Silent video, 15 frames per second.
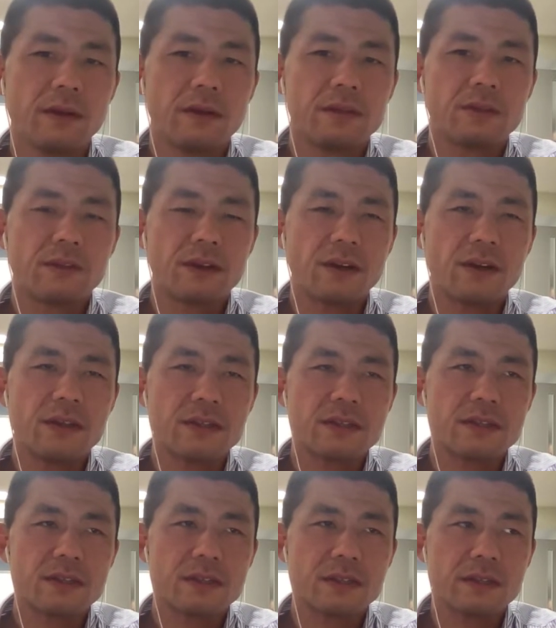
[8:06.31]
So there
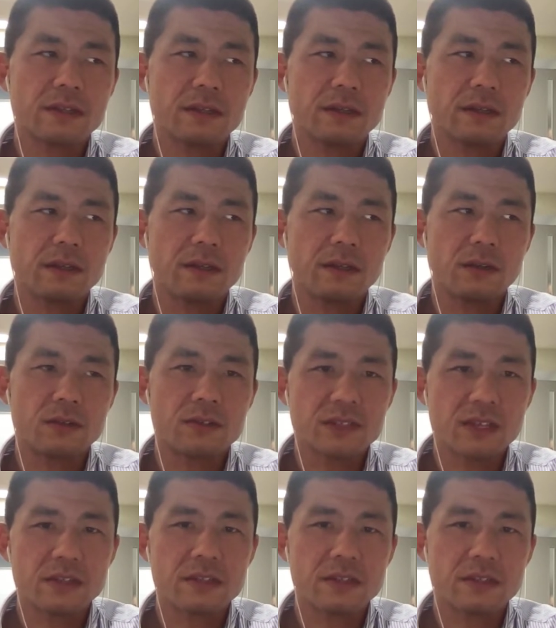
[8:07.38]
is uh, you know
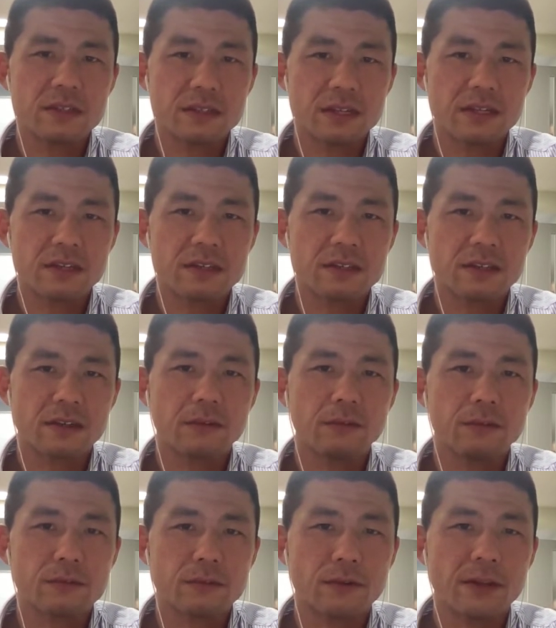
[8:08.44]
stat statistical
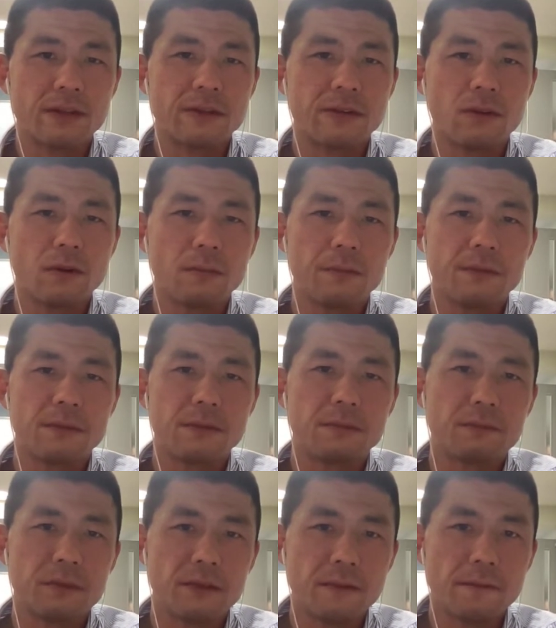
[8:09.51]
trend of the
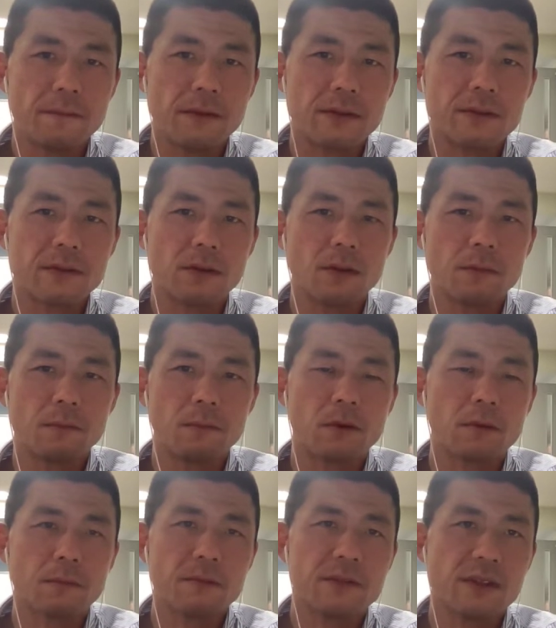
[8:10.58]
difference of
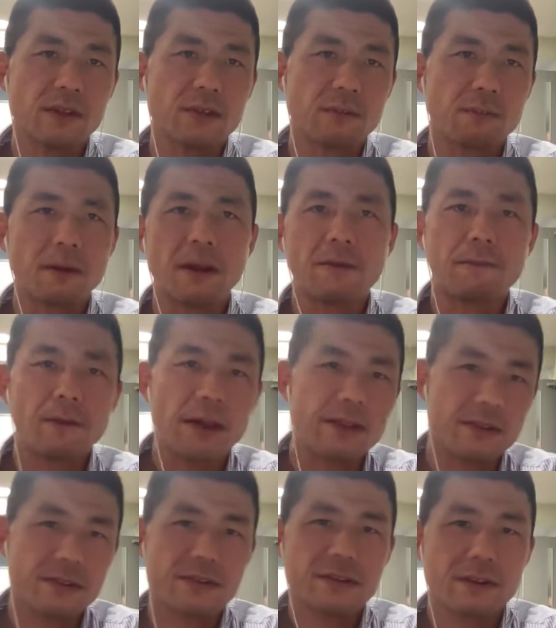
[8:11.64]
work position by
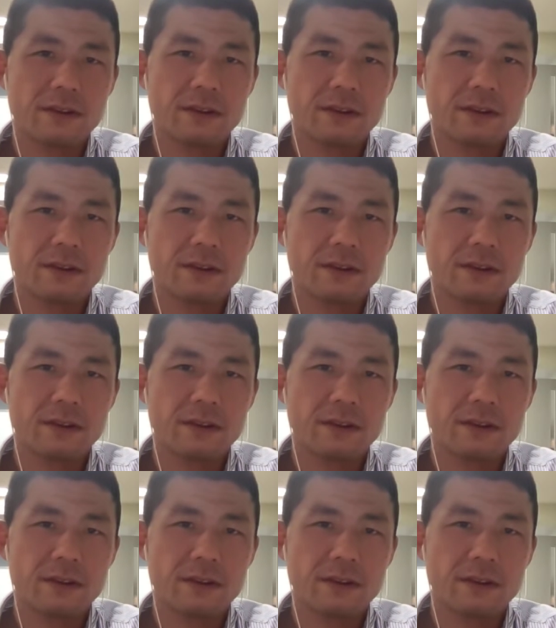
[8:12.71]
race